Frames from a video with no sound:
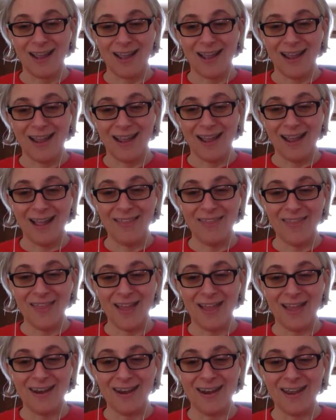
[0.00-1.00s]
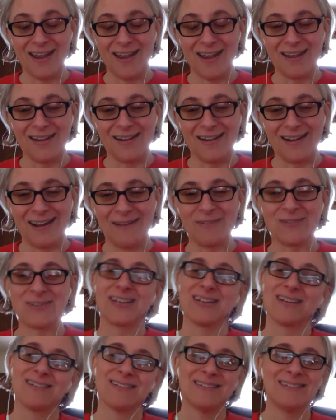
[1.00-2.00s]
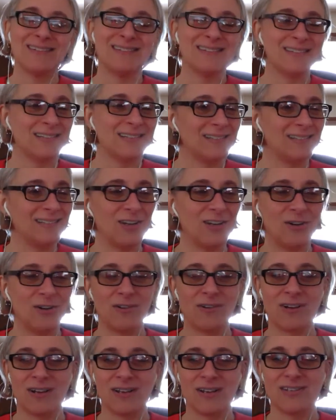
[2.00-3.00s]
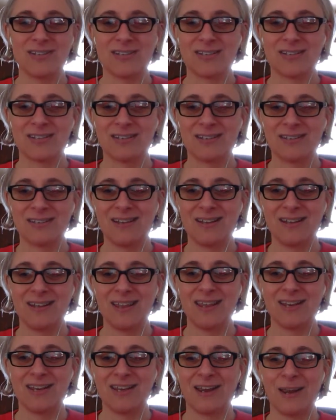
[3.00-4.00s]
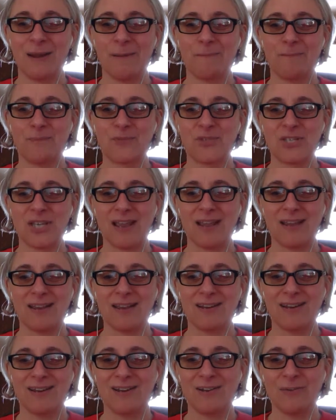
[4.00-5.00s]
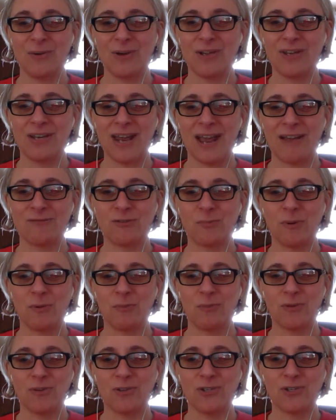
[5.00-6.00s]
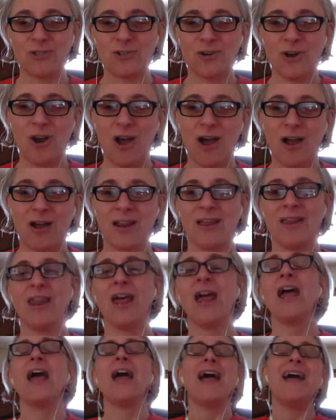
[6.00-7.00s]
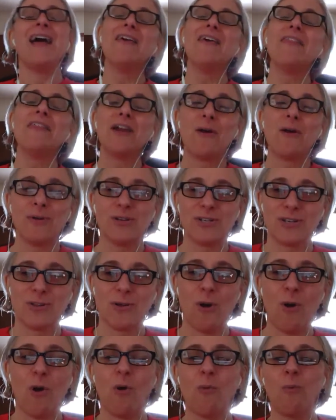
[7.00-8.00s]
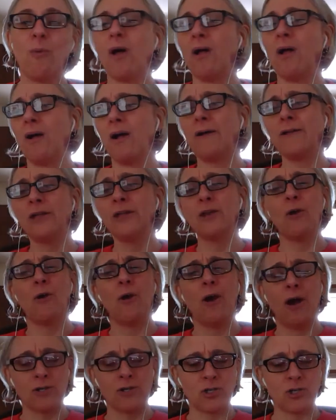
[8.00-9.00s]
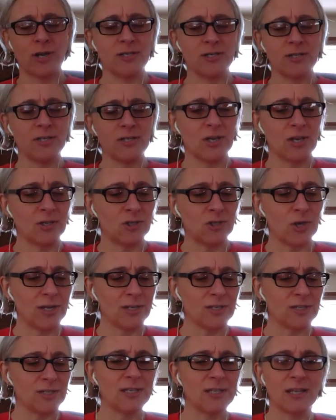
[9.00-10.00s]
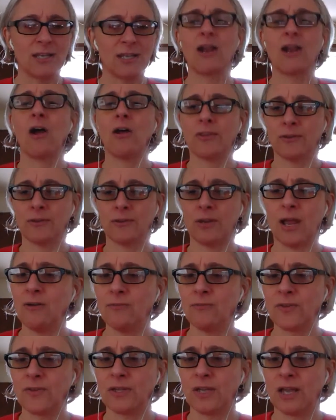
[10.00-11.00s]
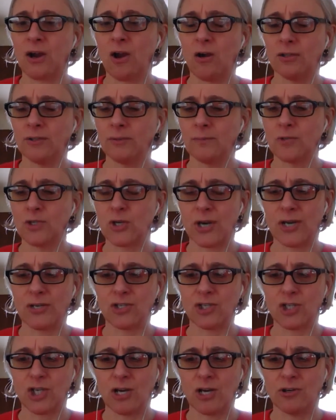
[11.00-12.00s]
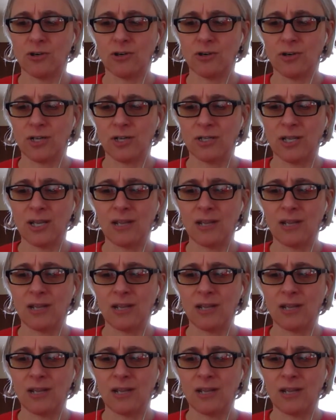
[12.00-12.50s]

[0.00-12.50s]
And then I was like, oh, no, because they keep saying, well, you'd have to be really strong. And then they go into the whole, well, a trans, they call it, I don't think they called them transgender, did they?